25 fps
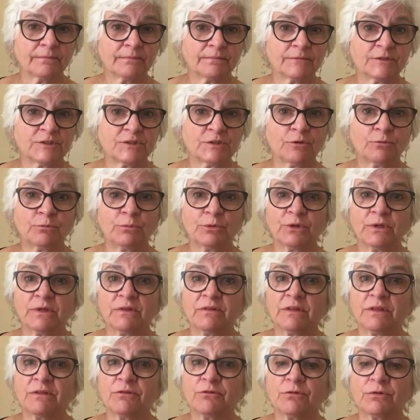So breathe
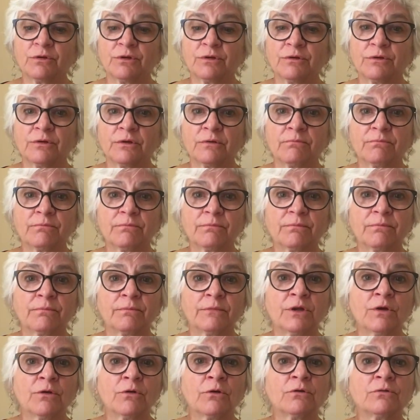in through your
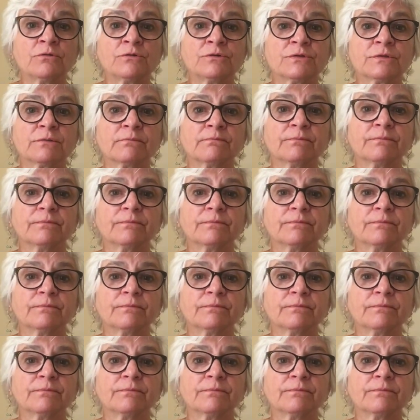nose